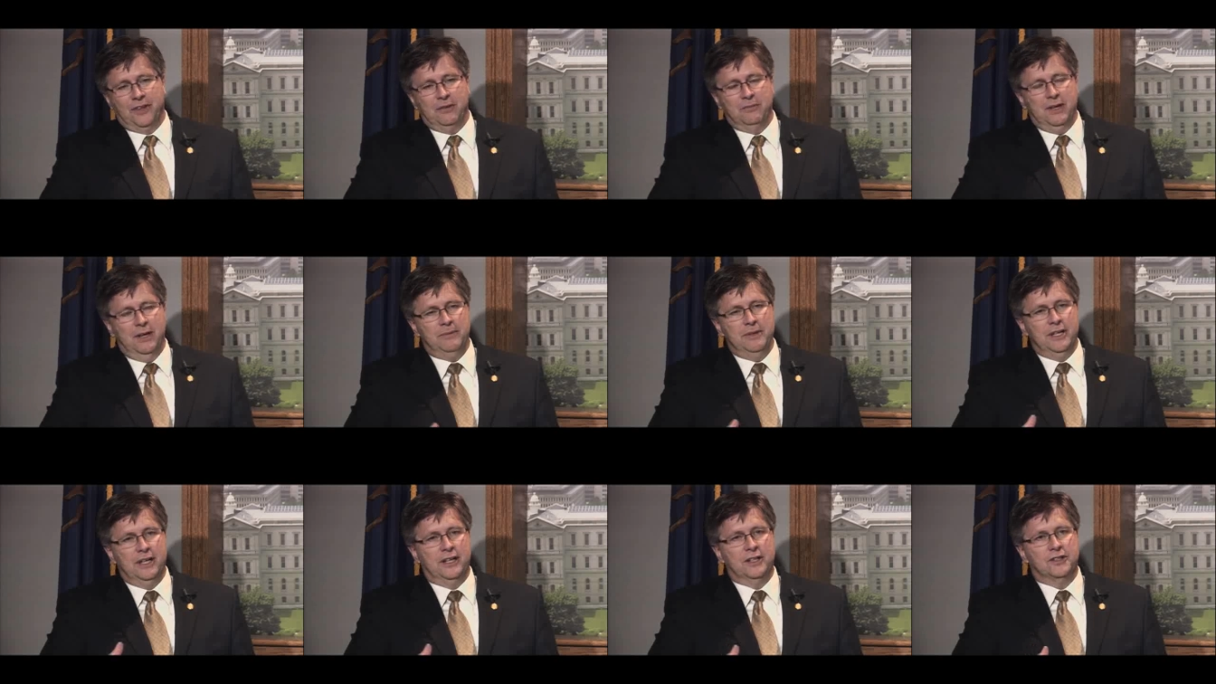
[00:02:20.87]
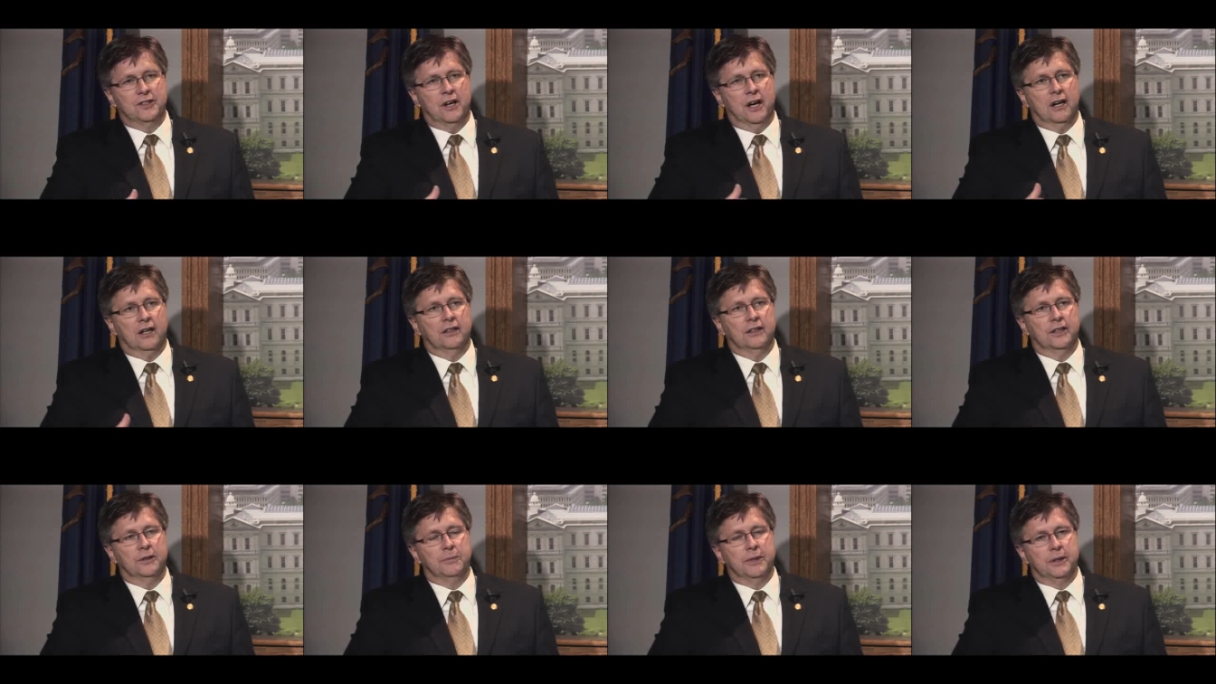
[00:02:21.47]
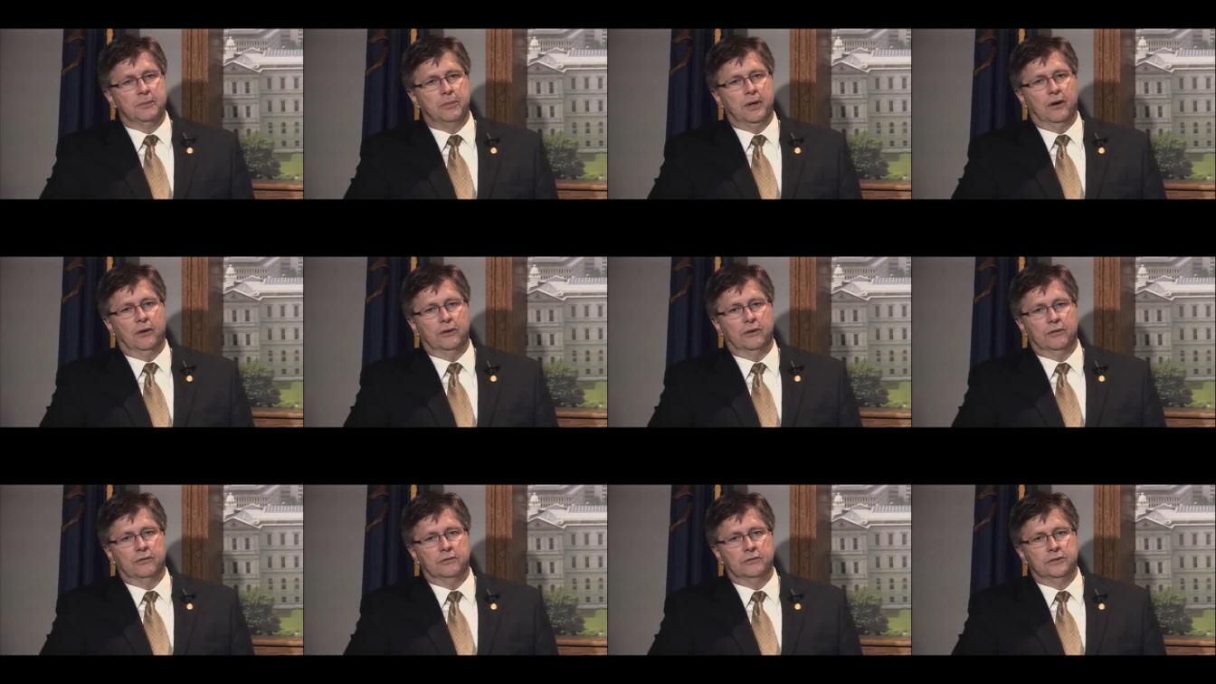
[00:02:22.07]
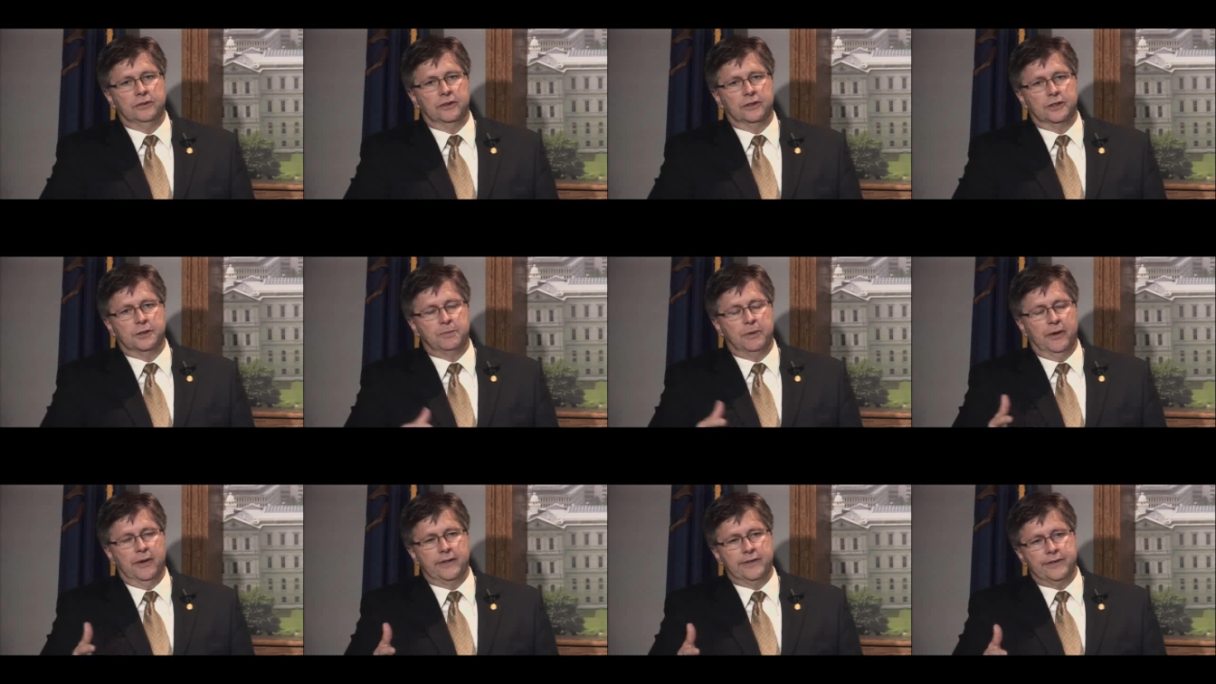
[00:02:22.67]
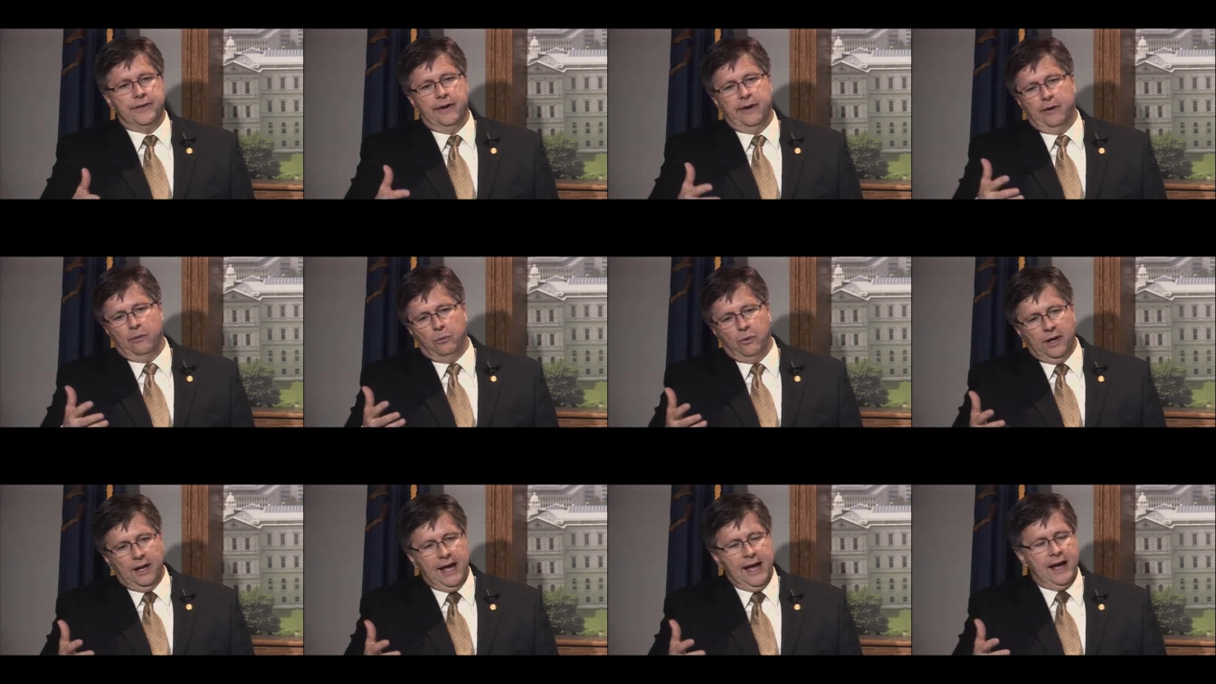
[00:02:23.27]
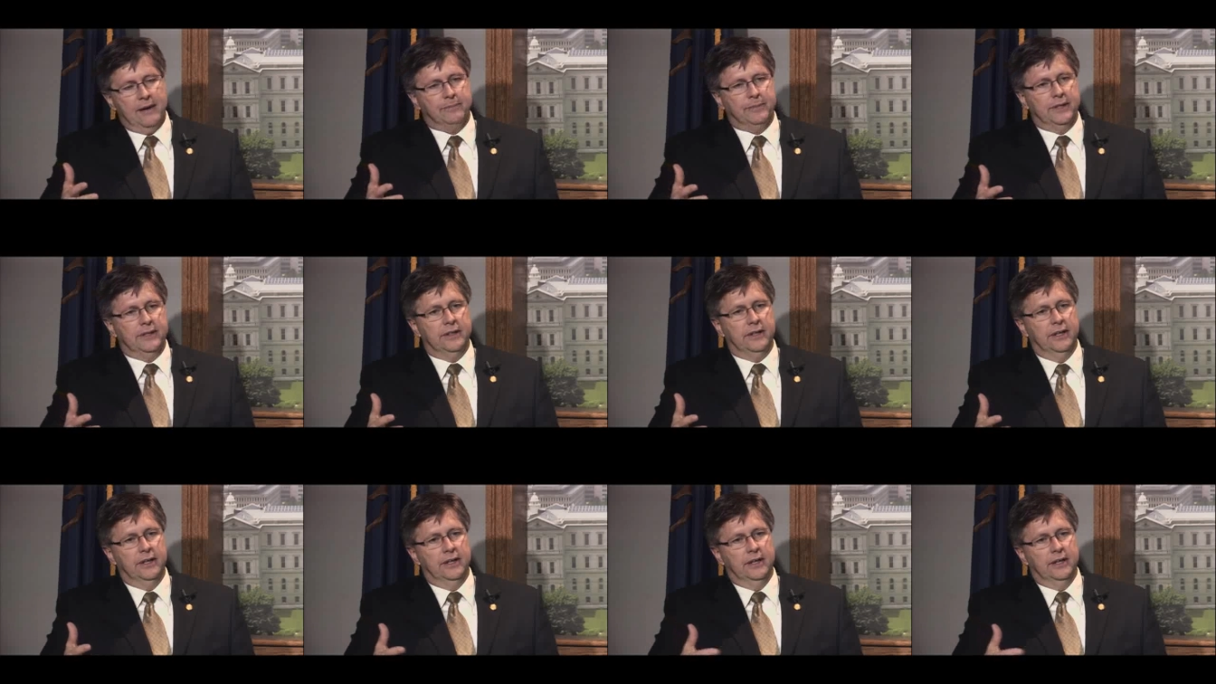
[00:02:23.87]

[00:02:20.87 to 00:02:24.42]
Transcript: Maybe you could talk a little bit about your experience there, what happened